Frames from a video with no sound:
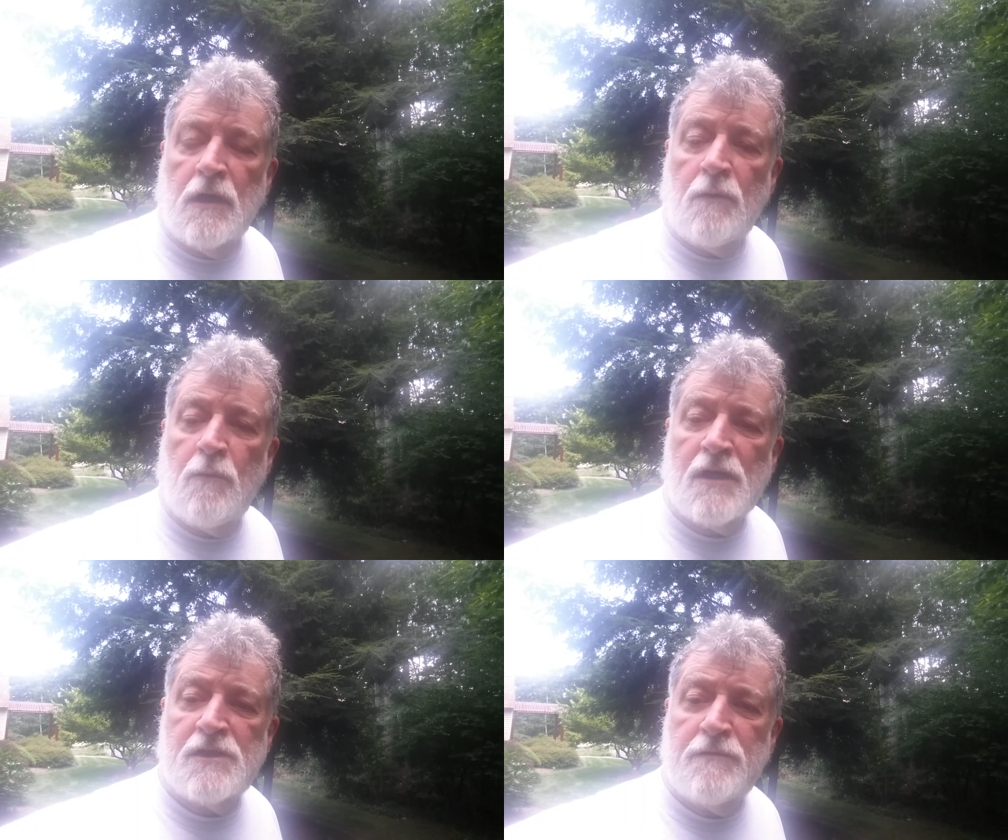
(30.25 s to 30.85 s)
I
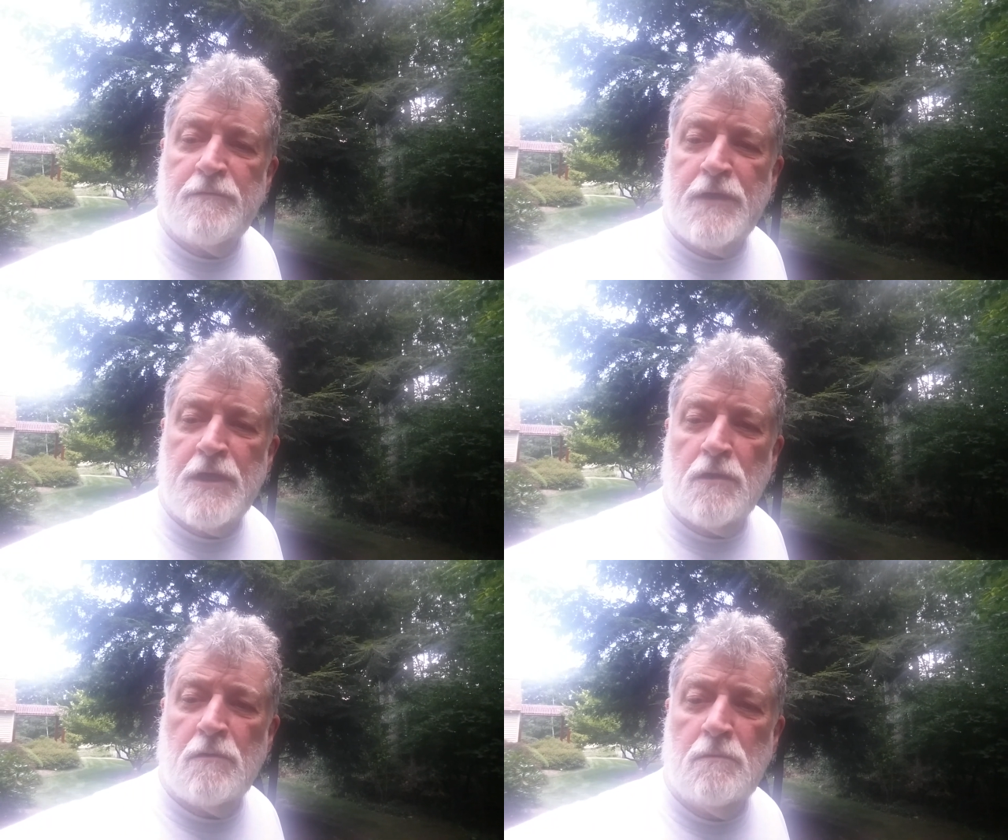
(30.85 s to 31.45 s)
watched a
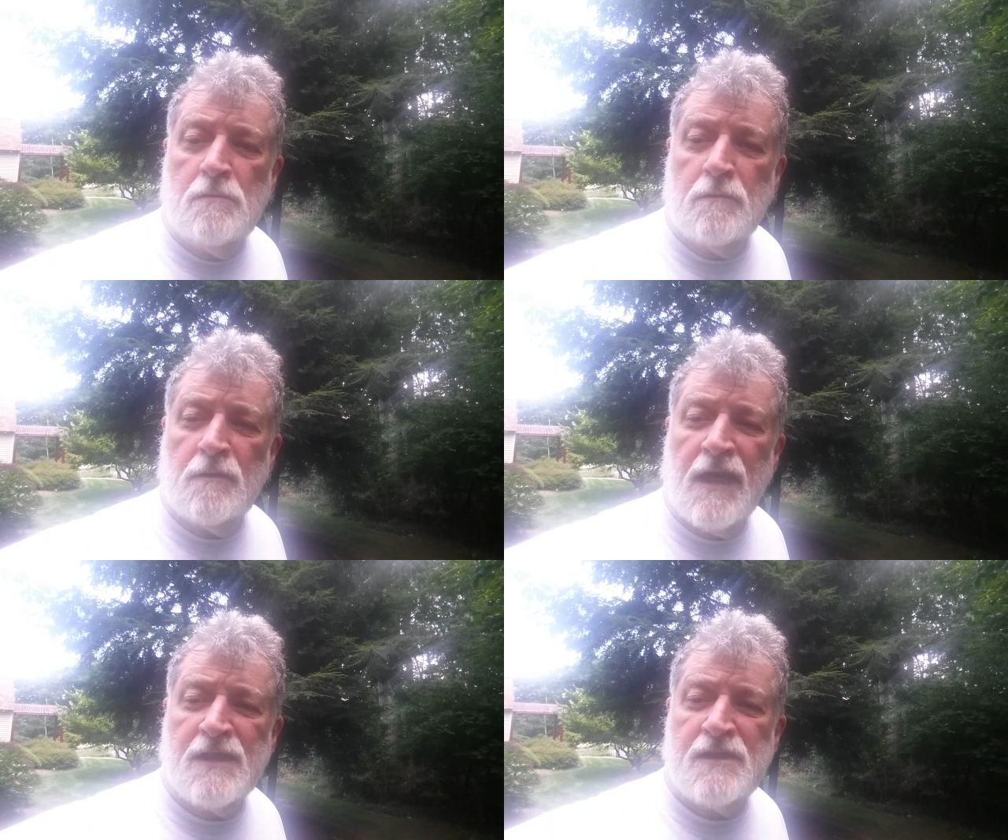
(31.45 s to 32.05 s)
video
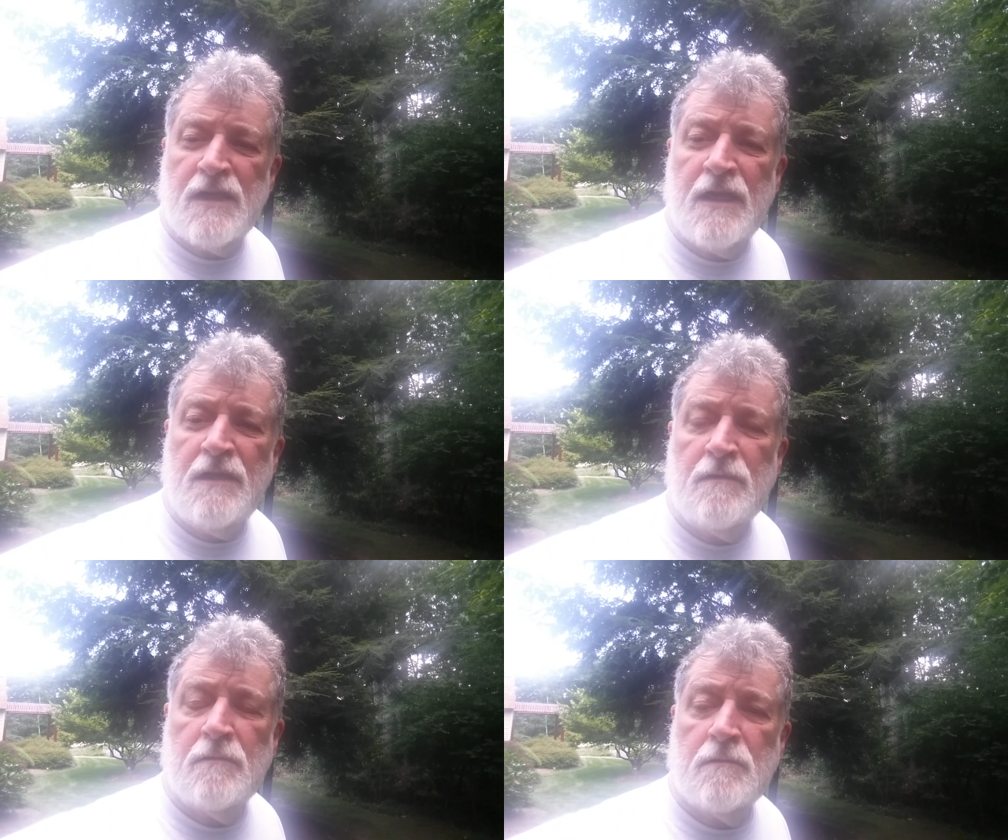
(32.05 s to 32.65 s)
last night